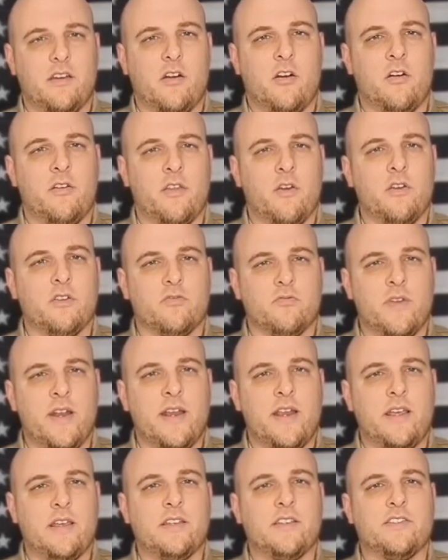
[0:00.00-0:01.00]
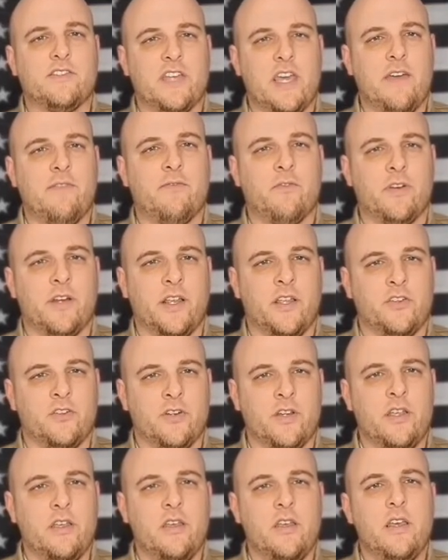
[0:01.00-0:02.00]
Are those readings safe for
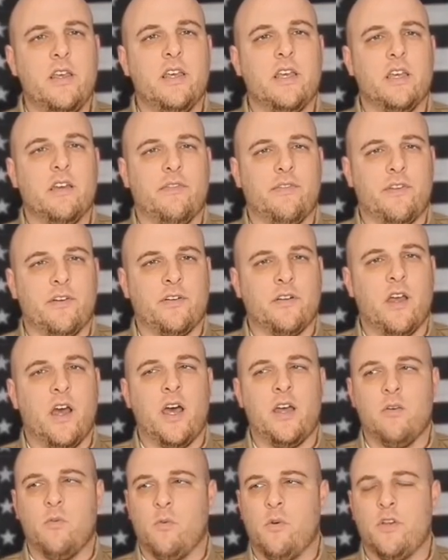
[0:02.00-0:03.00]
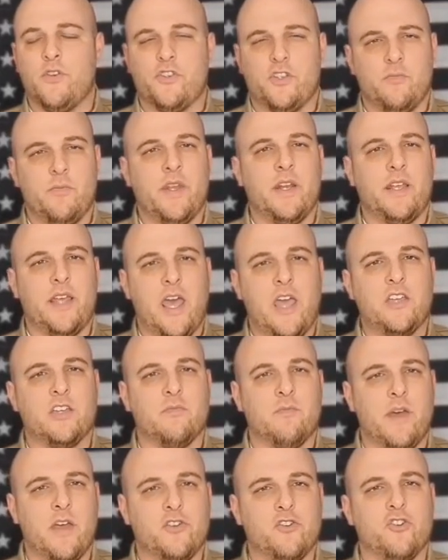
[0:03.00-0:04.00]
entry? If they're not, what
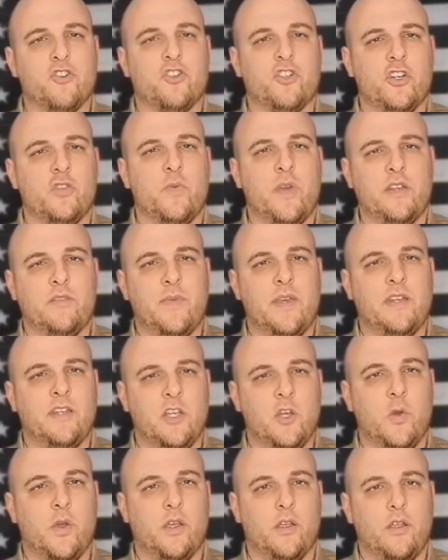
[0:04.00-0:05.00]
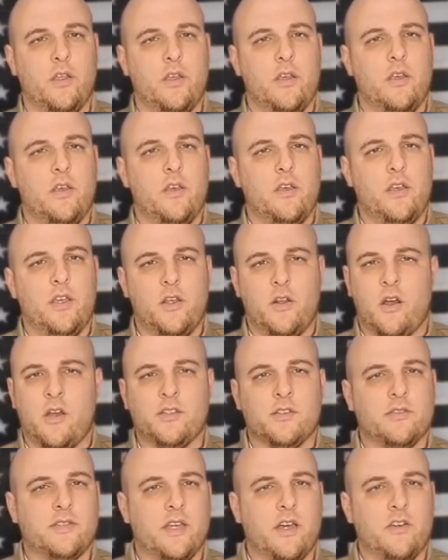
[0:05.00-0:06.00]
mitigation measures should we be doing? It
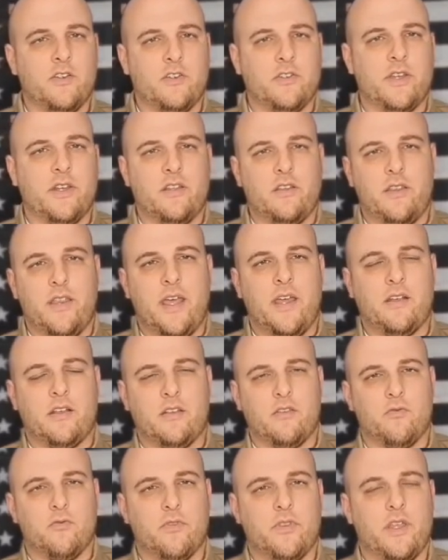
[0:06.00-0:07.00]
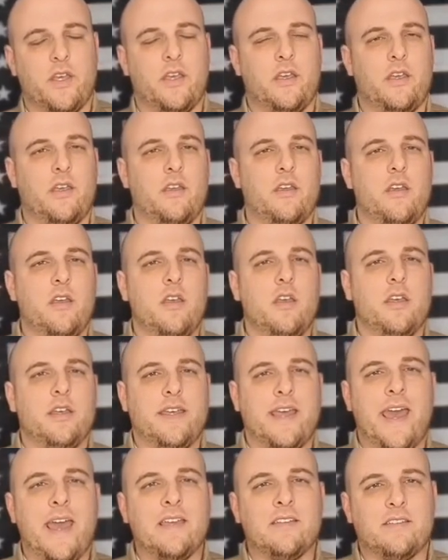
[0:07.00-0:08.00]
also tells you that the
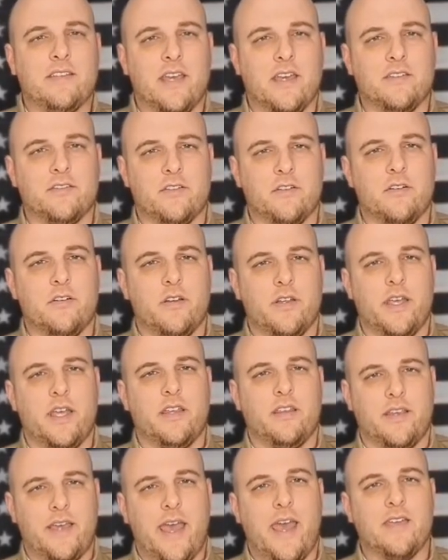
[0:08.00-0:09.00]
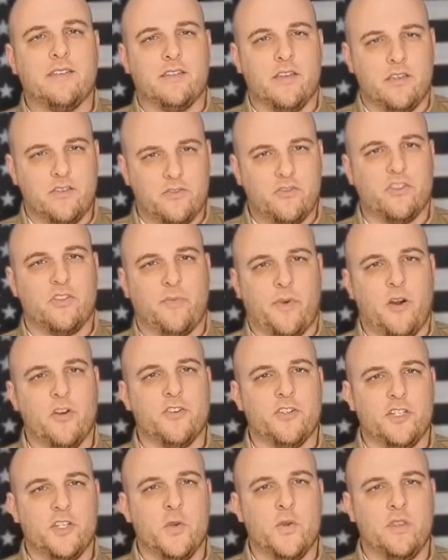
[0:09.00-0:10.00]
gas tester, again, the gas tester is the
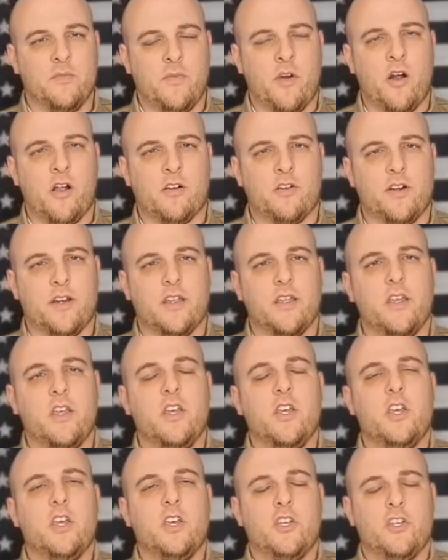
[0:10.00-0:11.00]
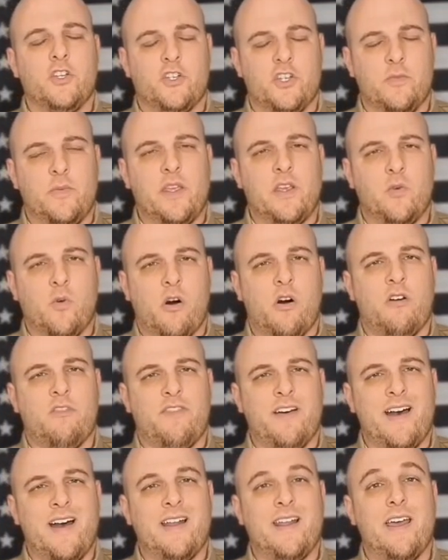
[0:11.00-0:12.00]
person doing the monitoring, should be
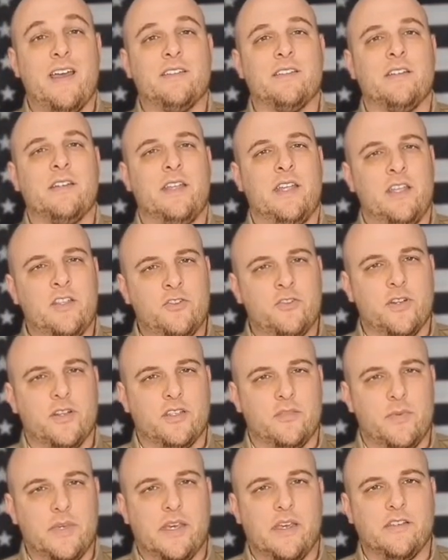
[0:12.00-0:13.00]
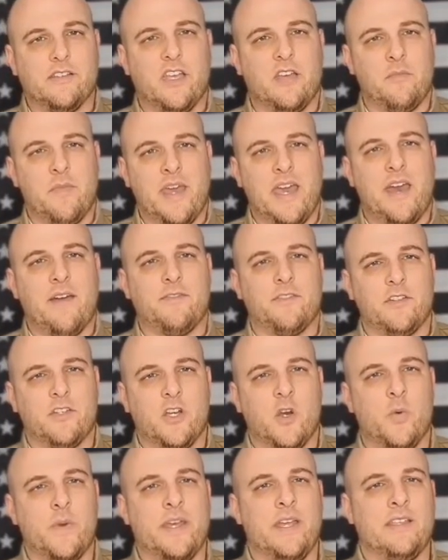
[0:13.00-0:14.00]
qualified as an entrant, because they may have to
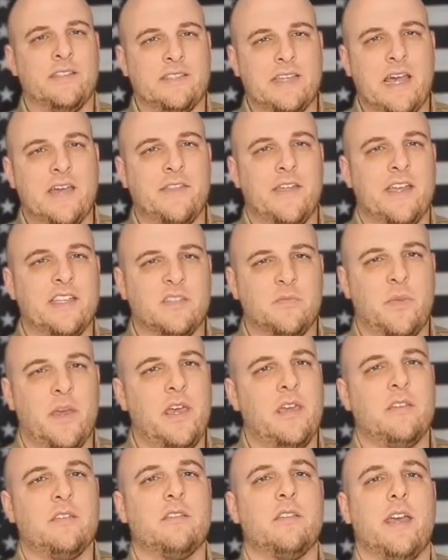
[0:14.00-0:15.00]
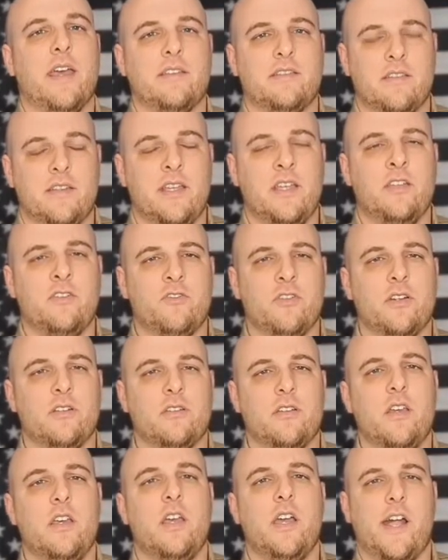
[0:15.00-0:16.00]
go inside that space as an
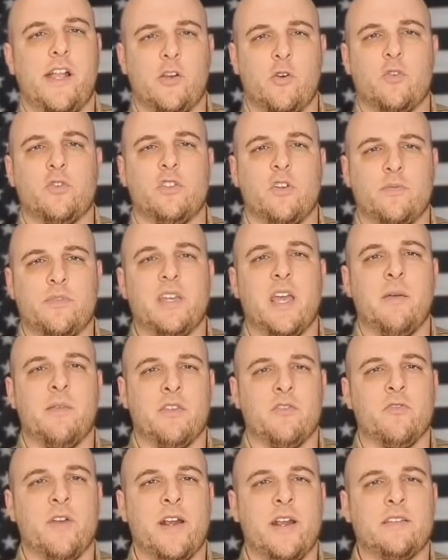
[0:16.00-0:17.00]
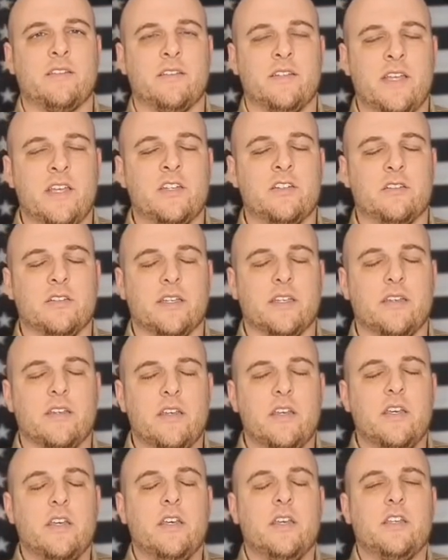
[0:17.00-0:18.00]
entrant in order to obtain the readings initially.
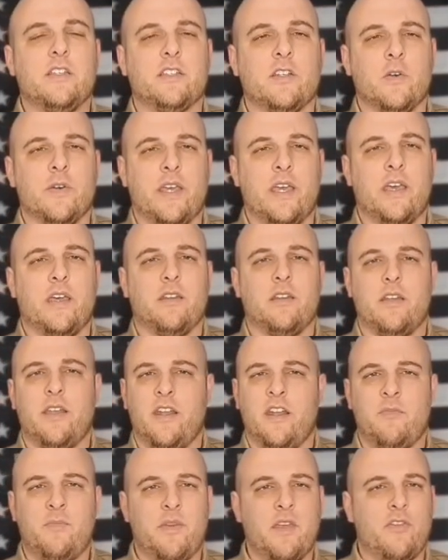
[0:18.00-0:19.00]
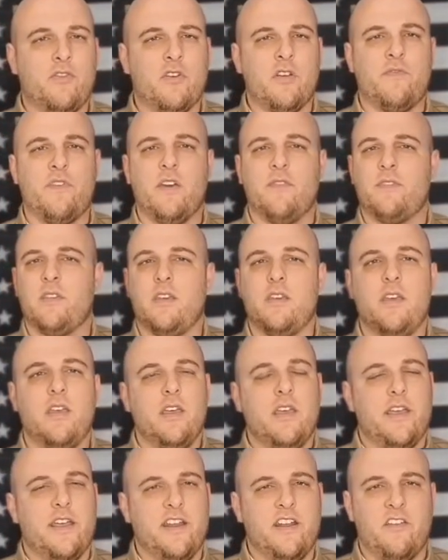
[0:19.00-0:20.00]
So again, NFPA
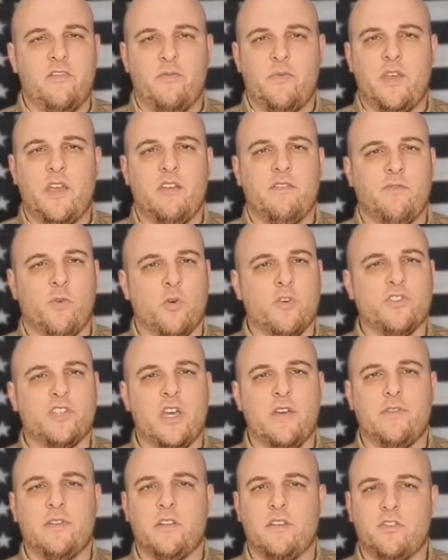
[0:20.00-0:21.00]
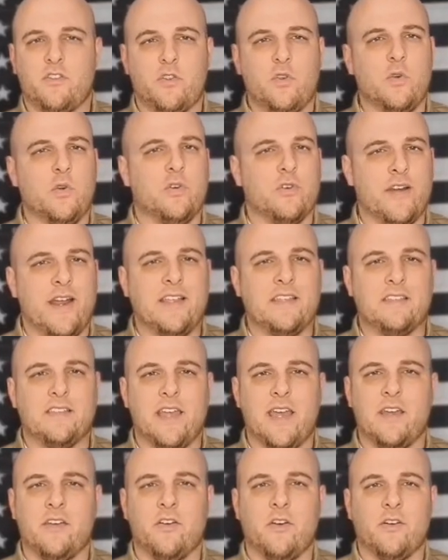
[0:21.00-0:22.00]
350, NFPA 470, 2 great
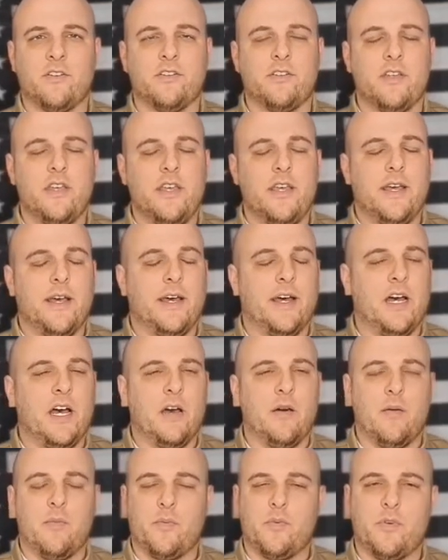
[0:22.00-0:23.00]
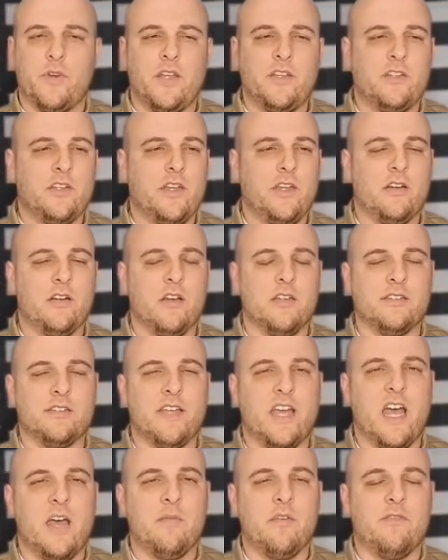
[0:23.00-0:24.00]
standards. Appreciate your all's
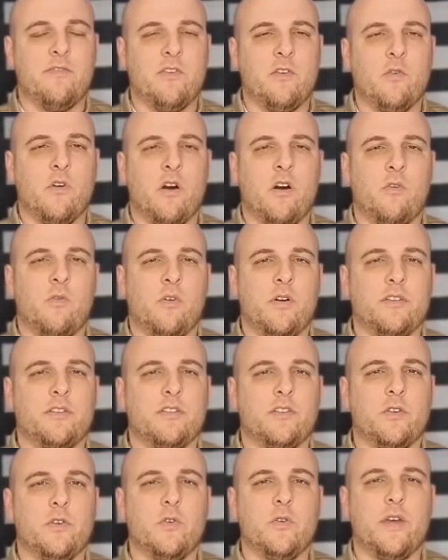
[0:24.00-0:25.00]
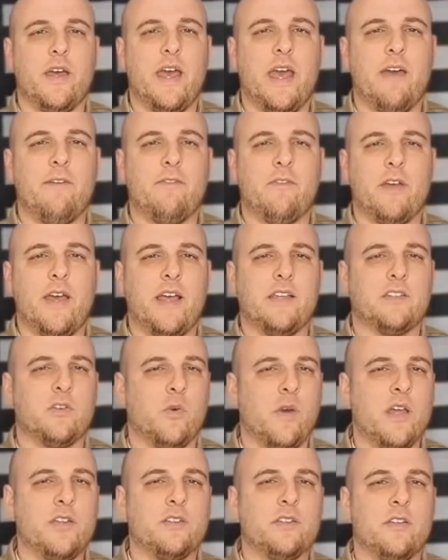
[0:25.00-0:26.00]
time. If you all want to
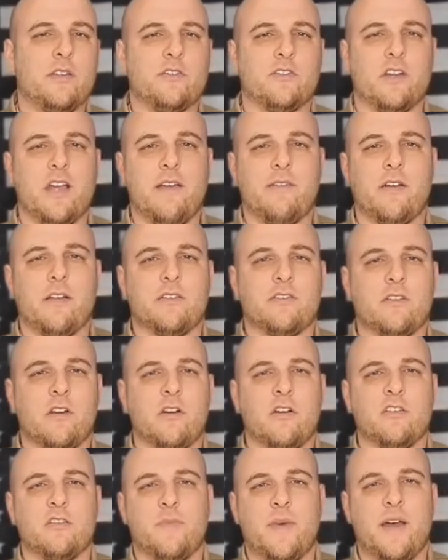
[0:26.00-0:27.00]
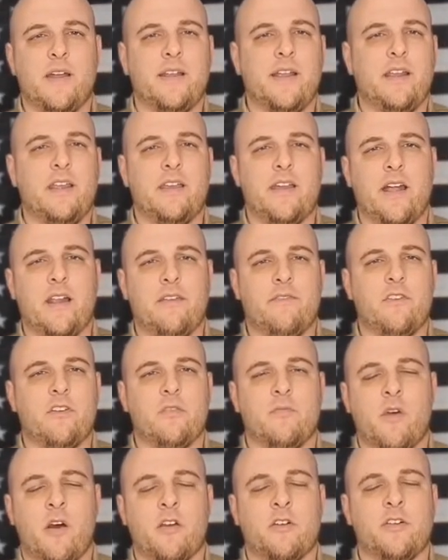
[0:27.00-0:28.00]
ask questions or have concerns about any kind of
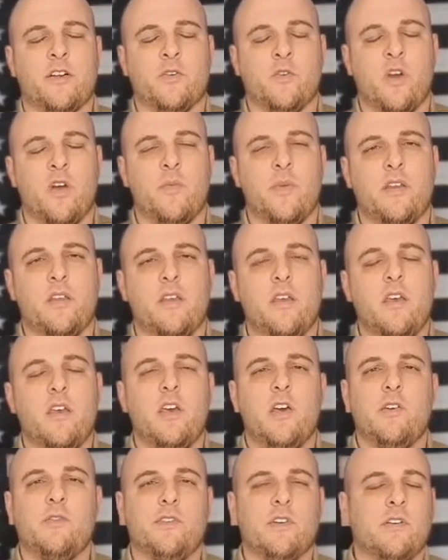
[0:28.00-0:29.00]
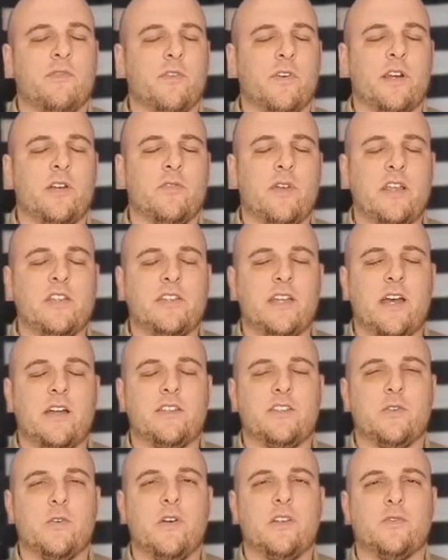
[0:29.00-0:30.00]
your monitoring equipment, feel free to reach
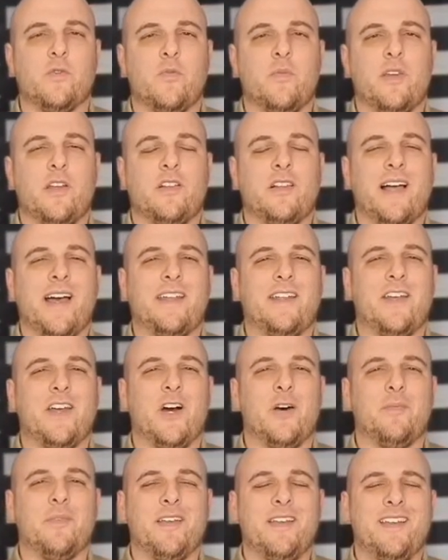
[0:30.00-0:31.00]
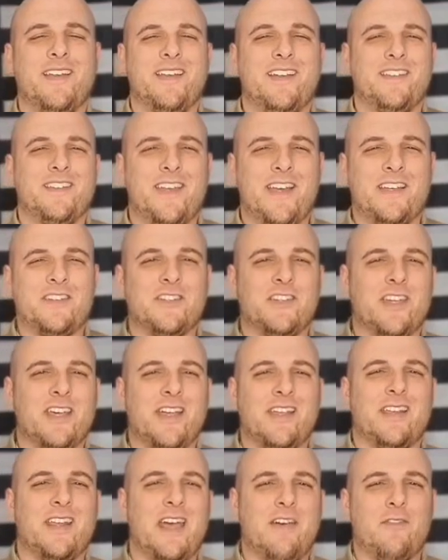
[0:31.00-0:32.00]
out to us and we'll be glad to help. Thanks
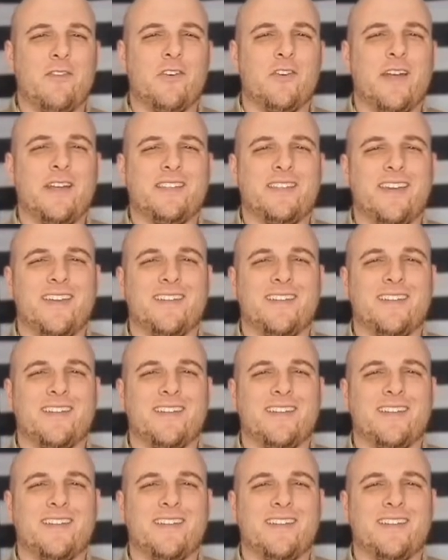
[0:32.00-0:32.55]
again and have a great